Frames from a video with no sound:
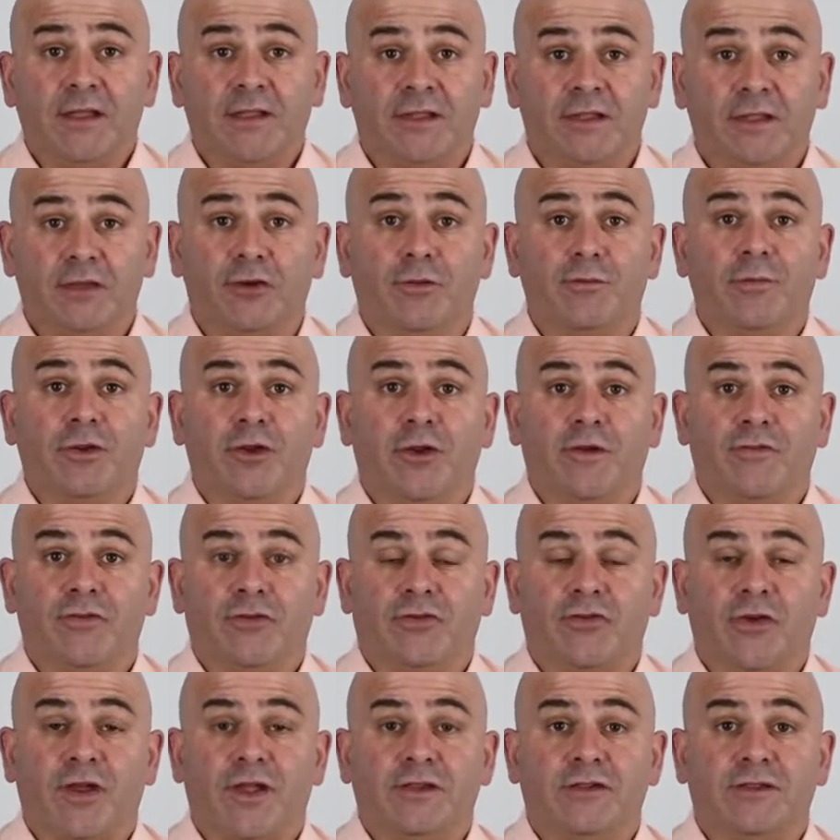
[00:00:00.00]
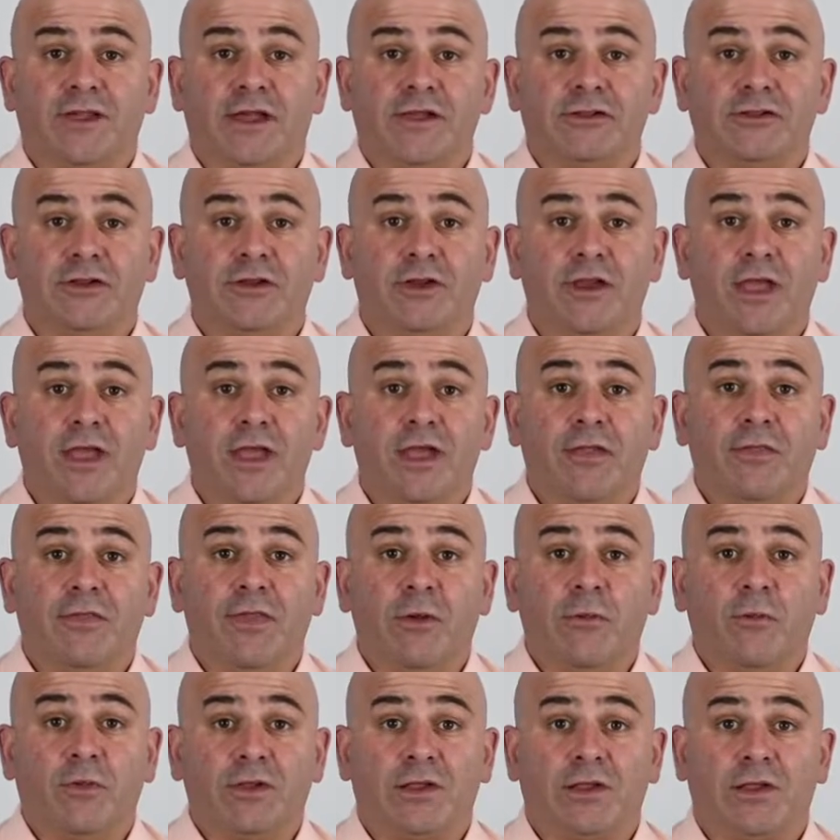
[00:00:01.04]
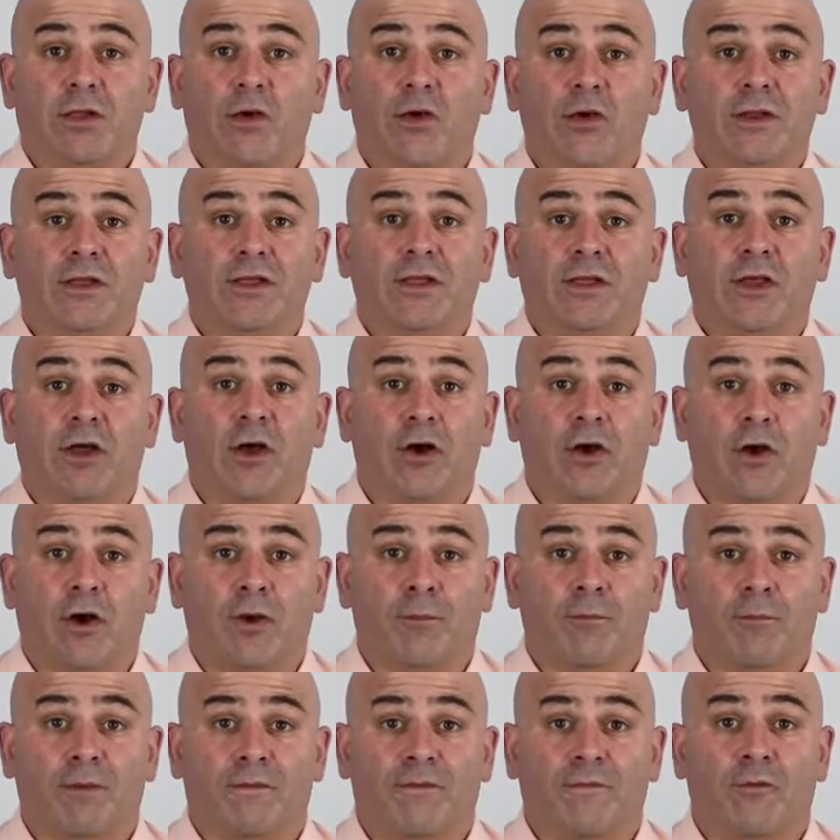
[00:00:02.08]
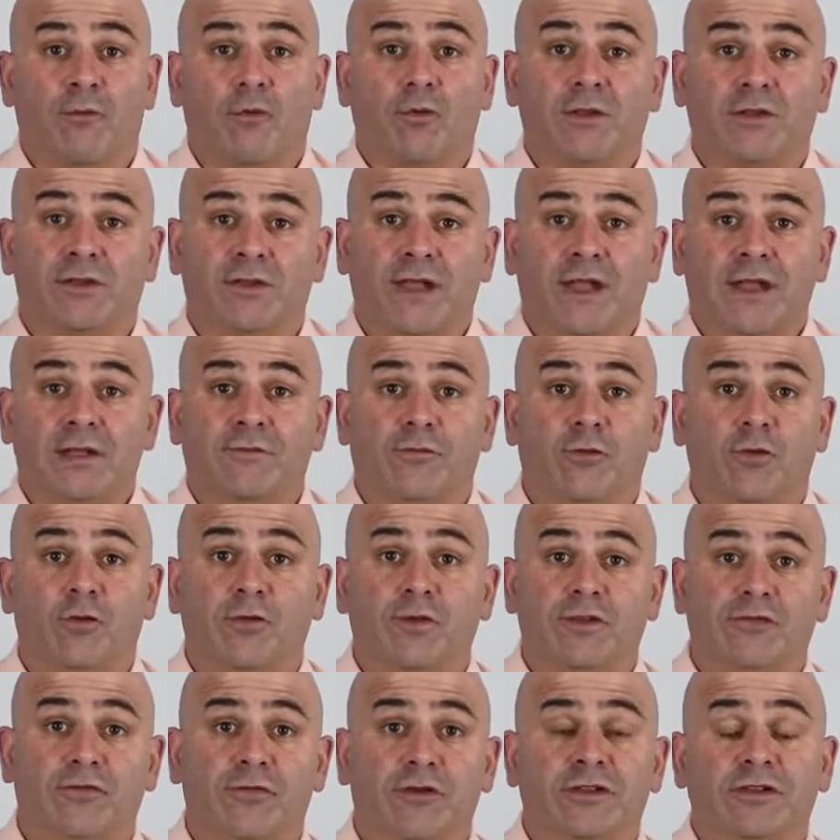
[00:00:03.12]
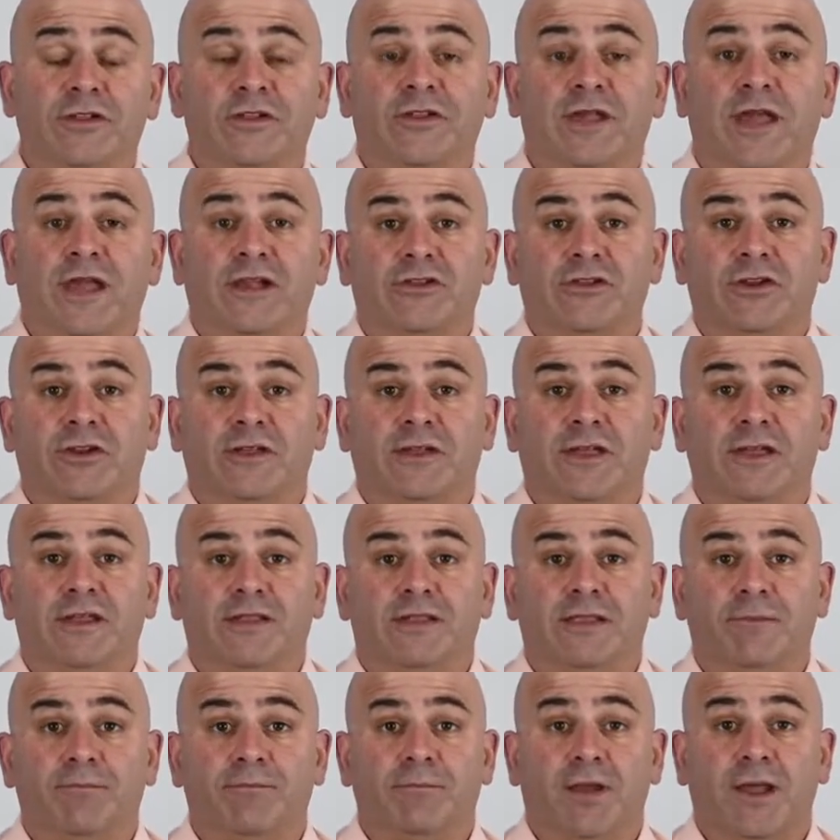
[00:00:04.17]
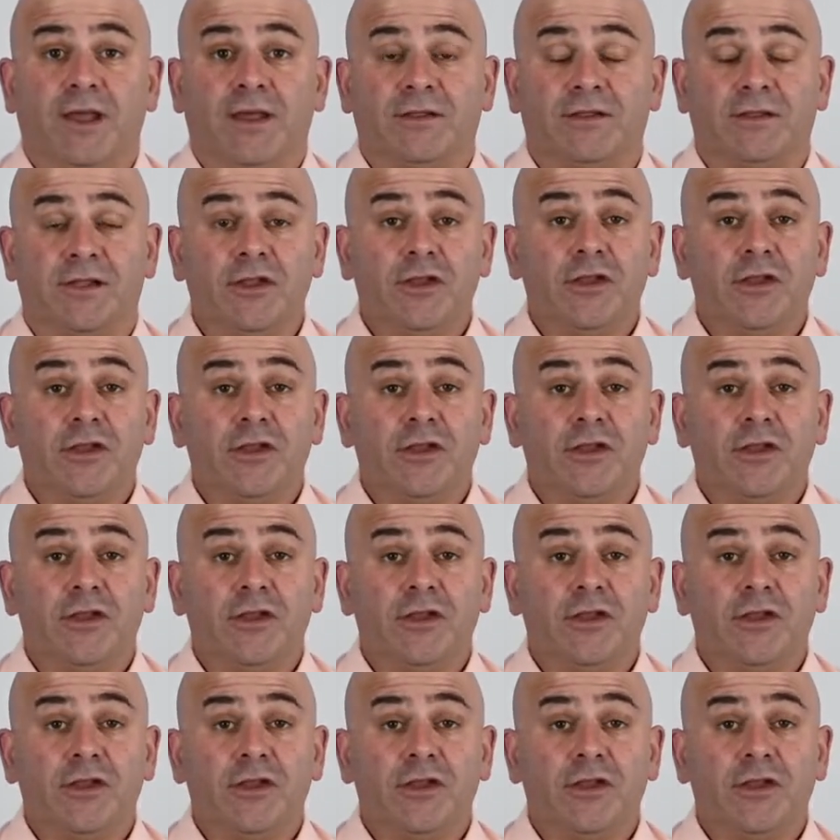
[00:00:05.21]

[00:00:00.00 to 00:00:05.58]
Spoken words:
settlement of a transaction that was signed on before stage 4 restrictions actually kicked in place.